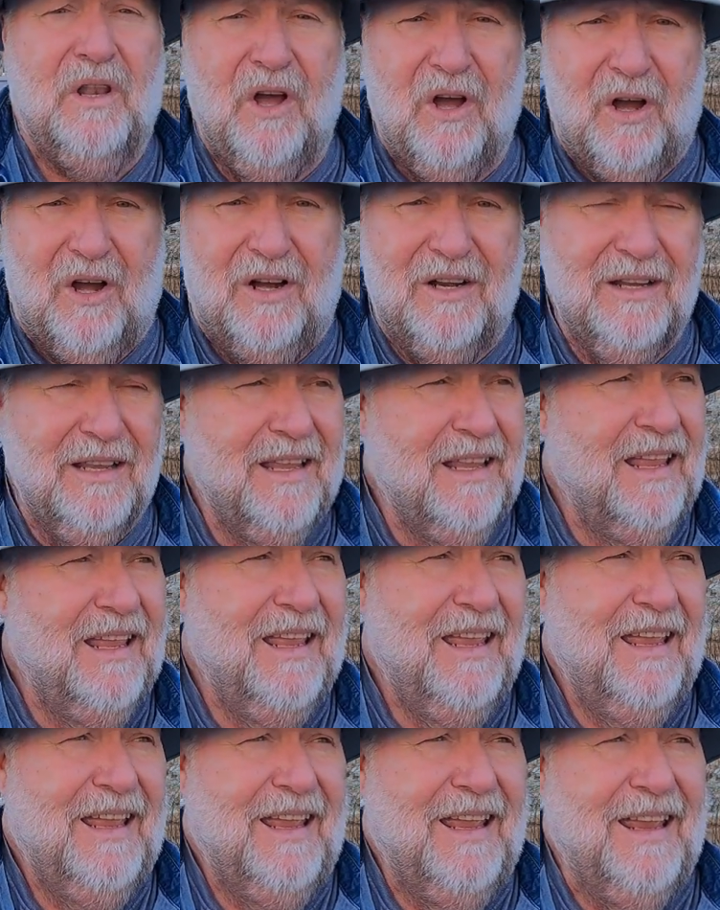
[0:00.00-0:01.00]
long.
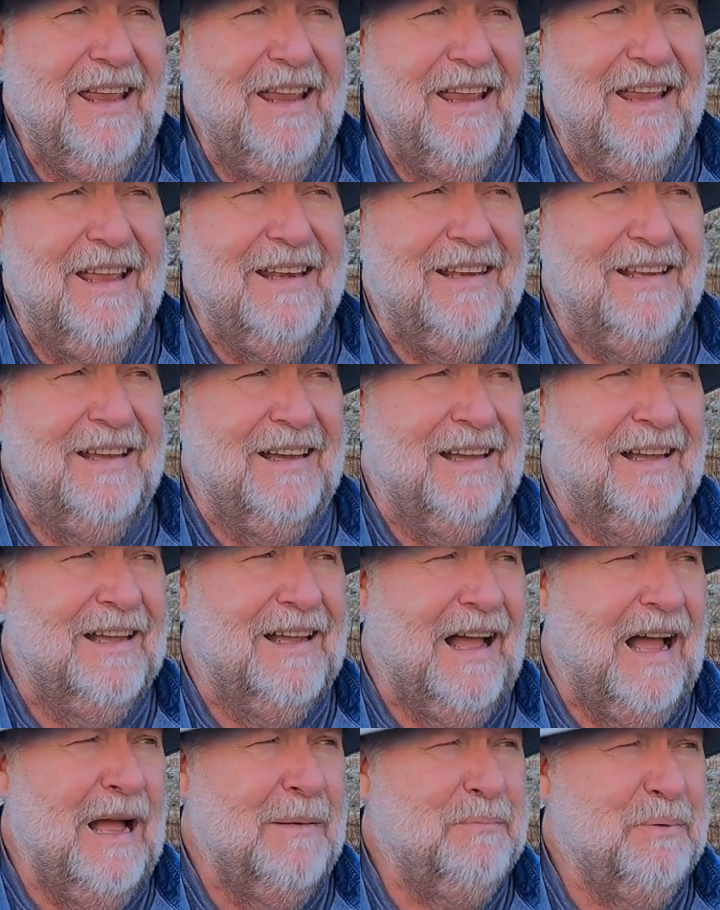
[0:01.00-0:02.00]
And
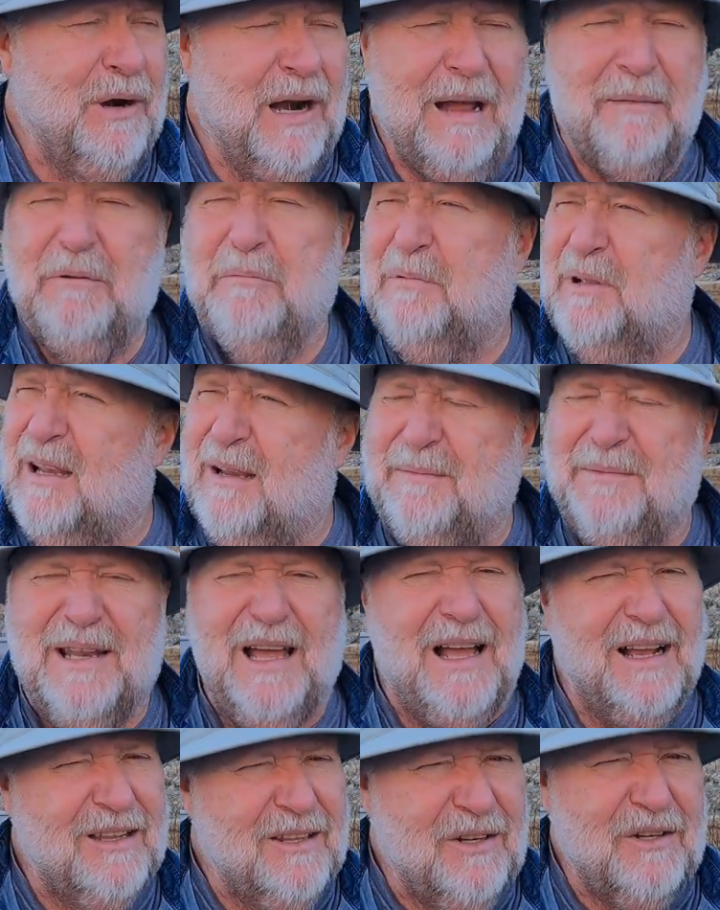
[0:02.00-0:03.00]
I probably am
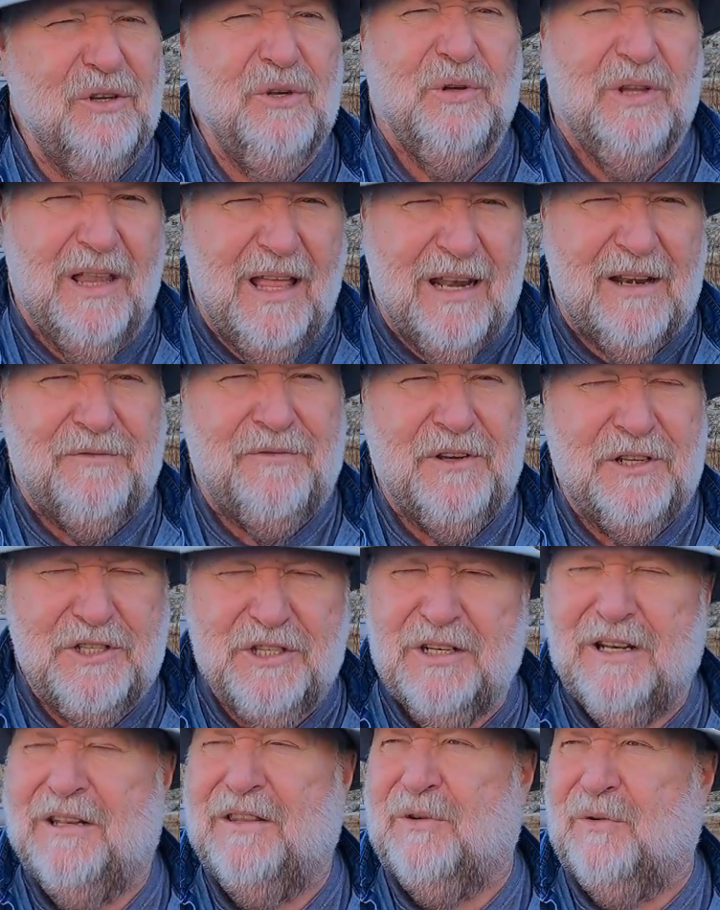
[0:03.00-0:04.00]
not going to do a lot of
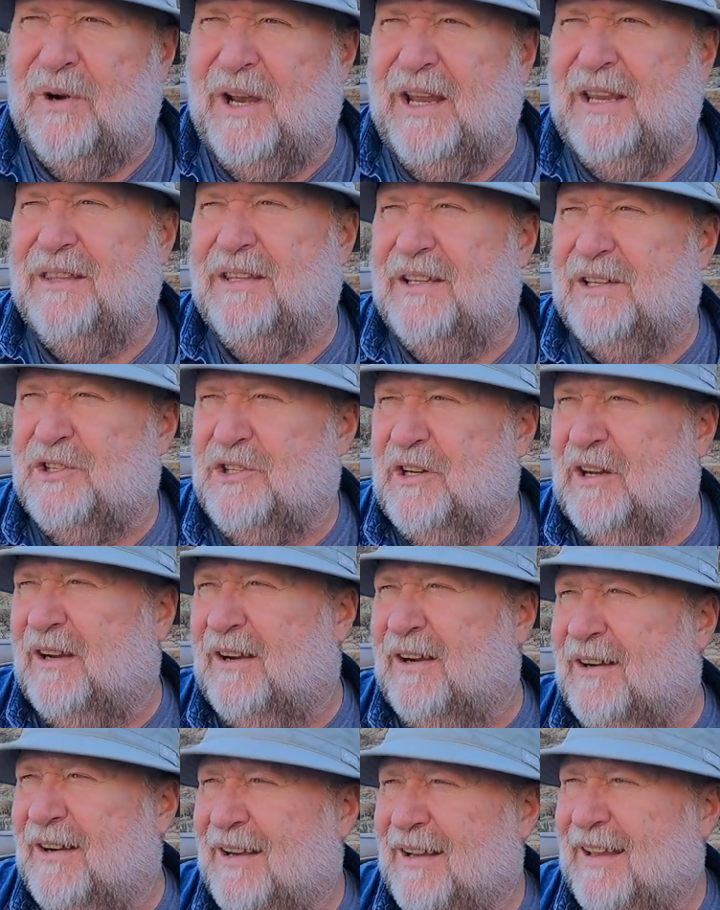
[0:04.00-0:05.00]
fishing in the rain this
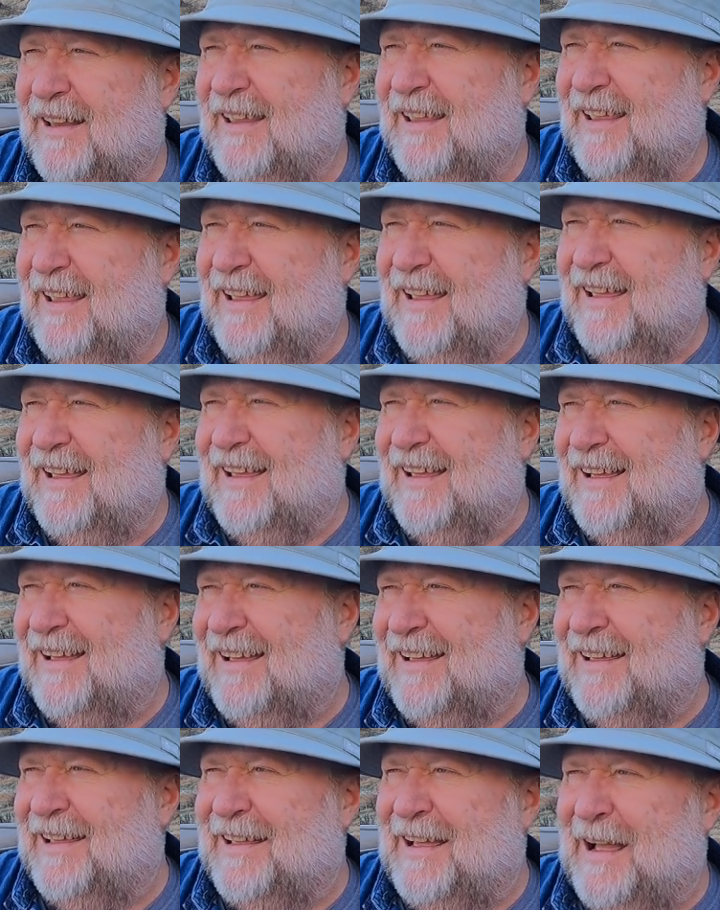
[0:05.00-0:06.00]
year.
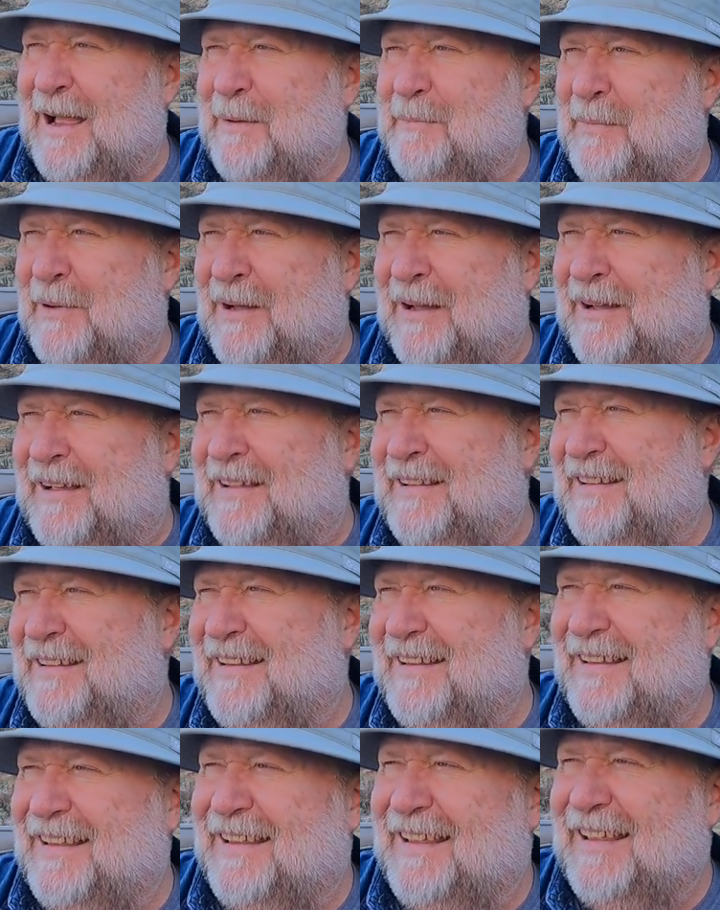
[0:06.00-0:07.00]
I'm
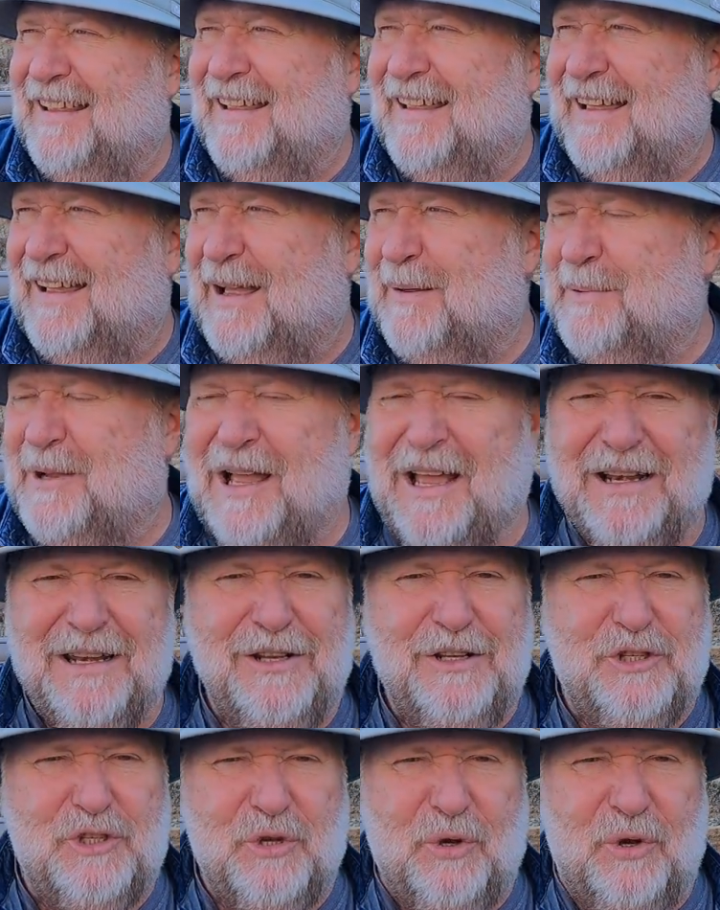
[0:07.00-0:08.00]
kind
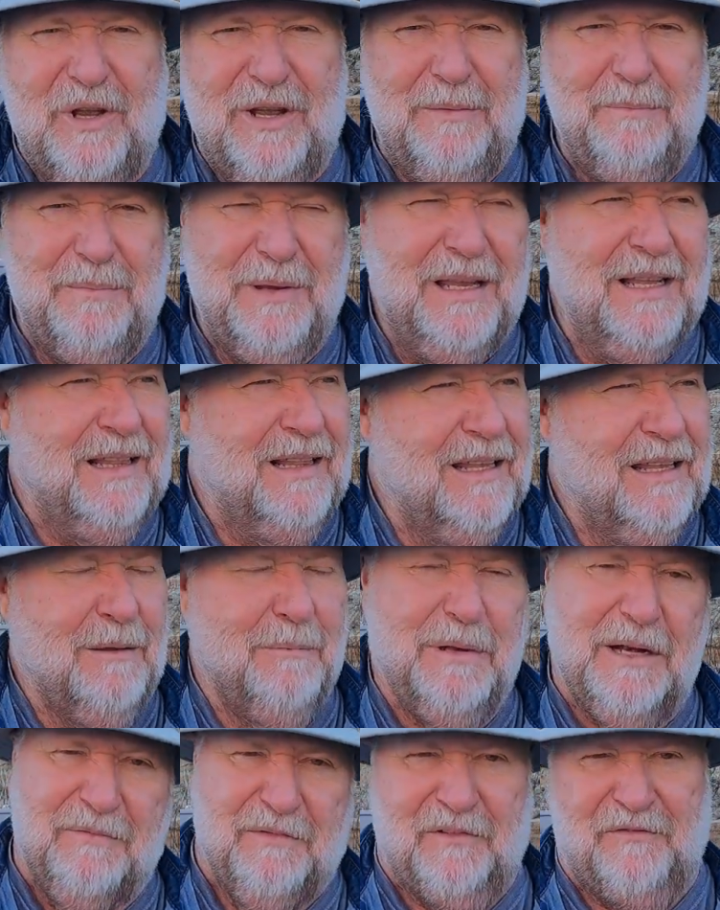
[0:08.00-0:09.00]
of enjoying being a
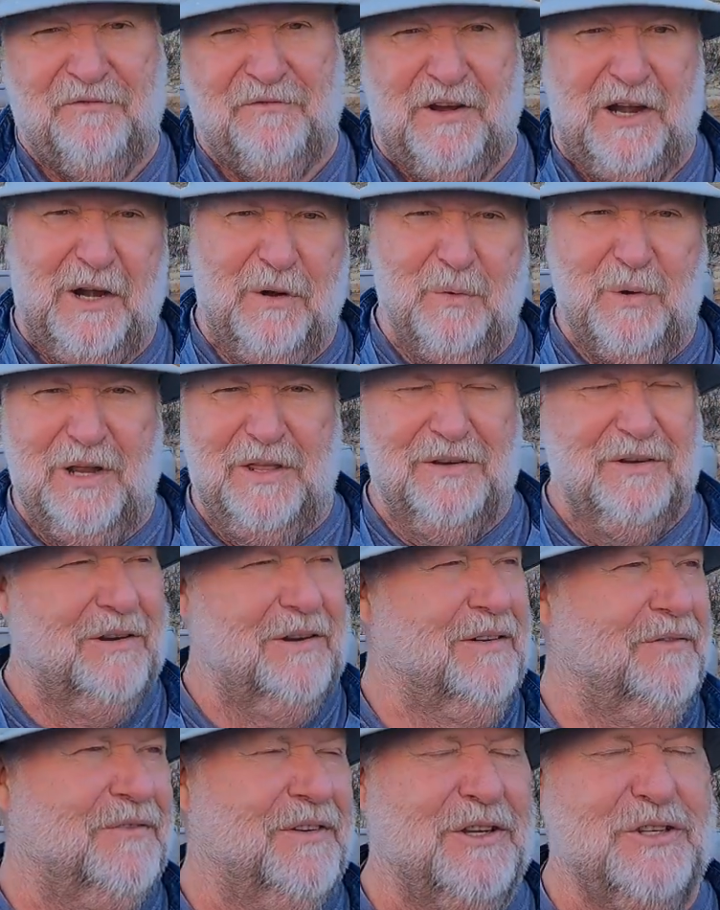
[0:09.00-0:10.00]
little bit of a fair
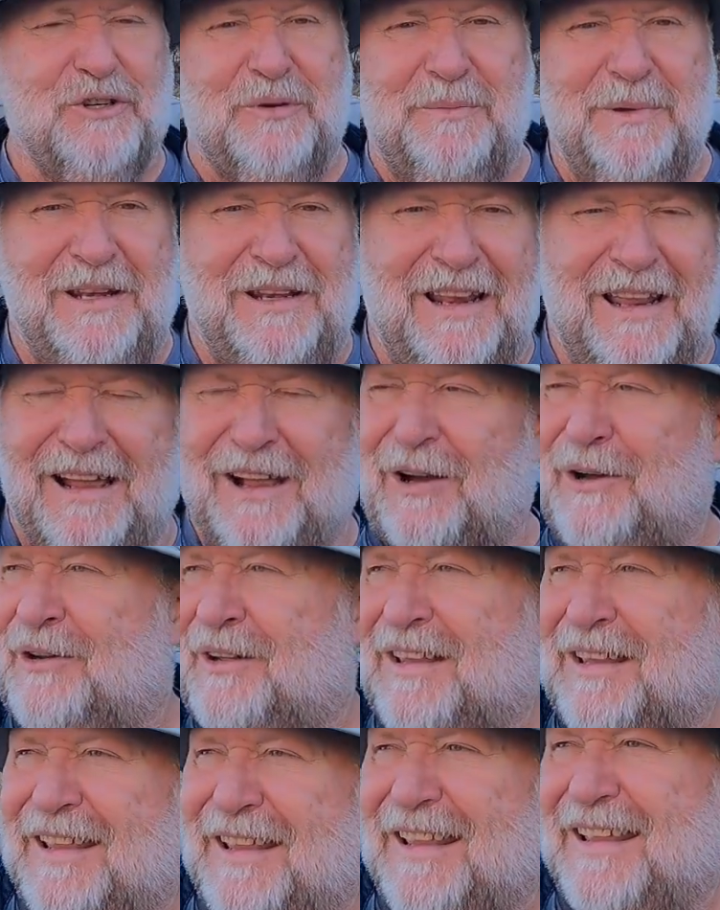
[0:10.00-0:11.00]
weather fisherman
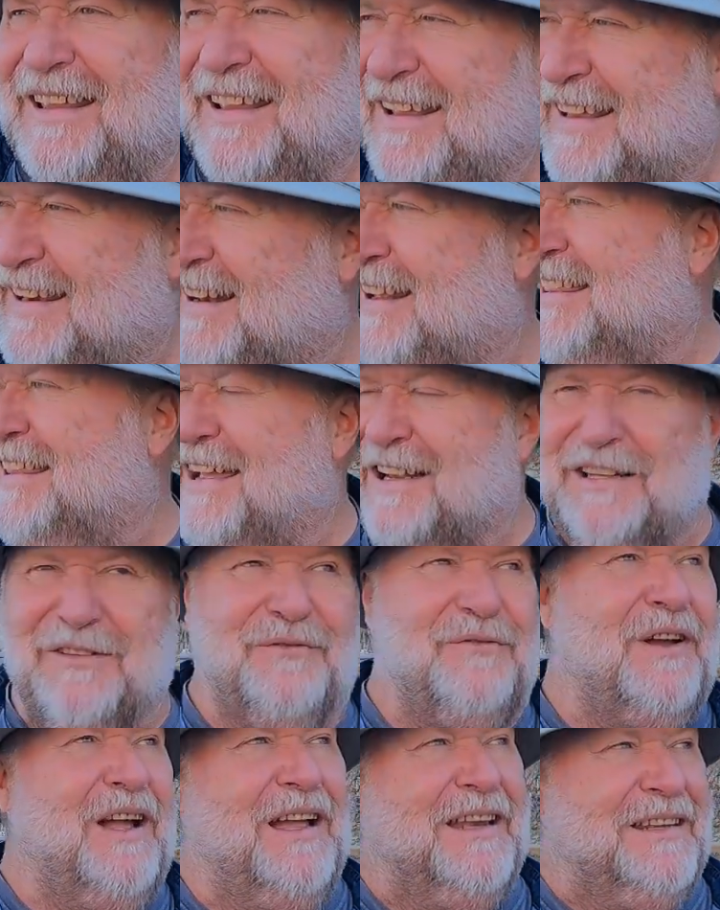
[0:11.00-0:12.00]
now. And I like to
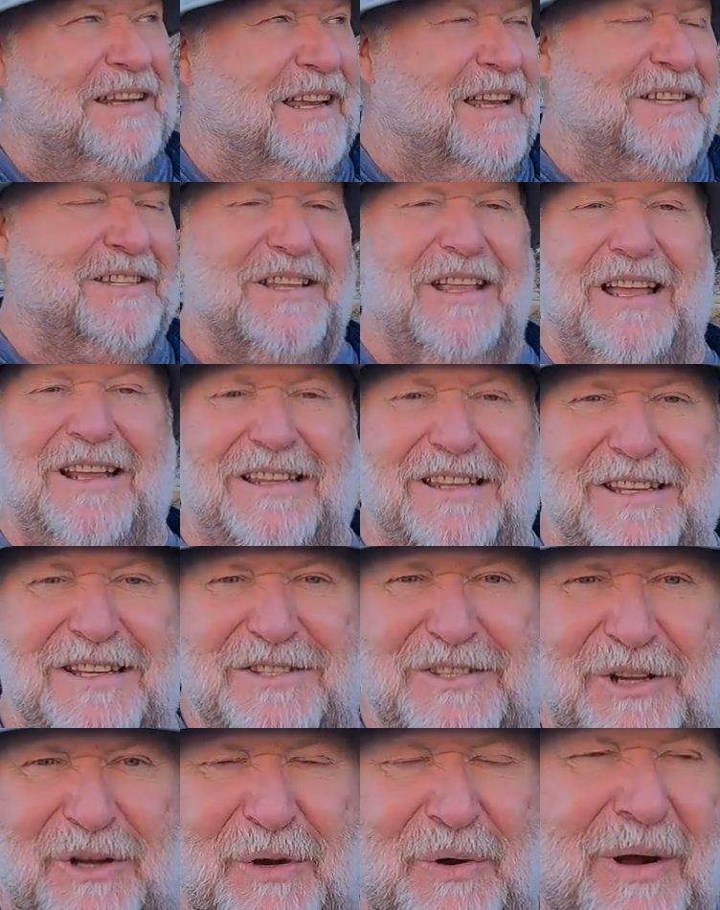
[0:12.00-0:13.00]
find days like
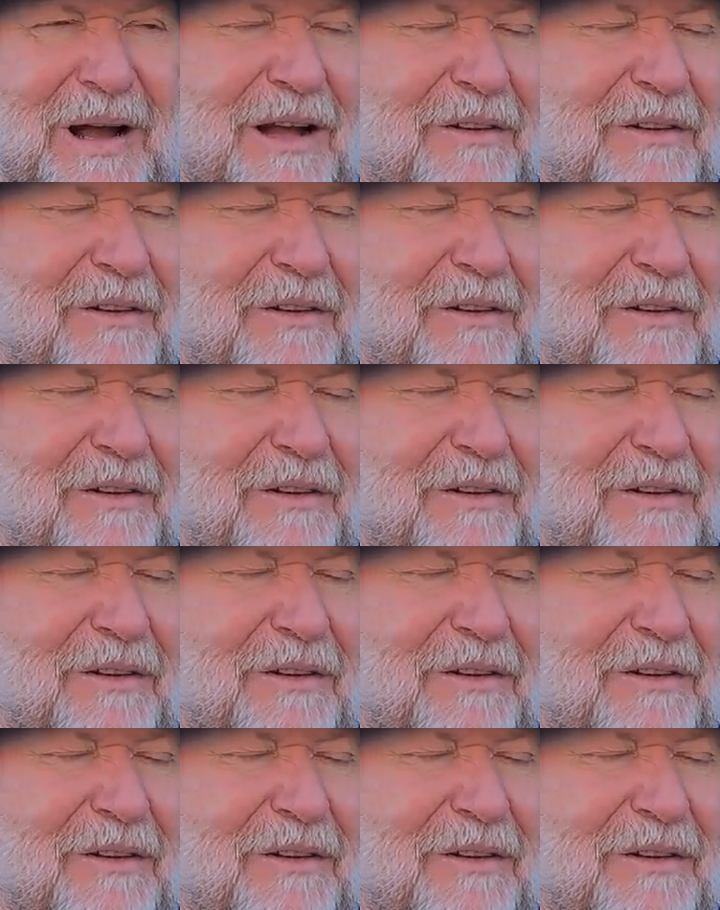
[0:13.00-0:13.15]
this and go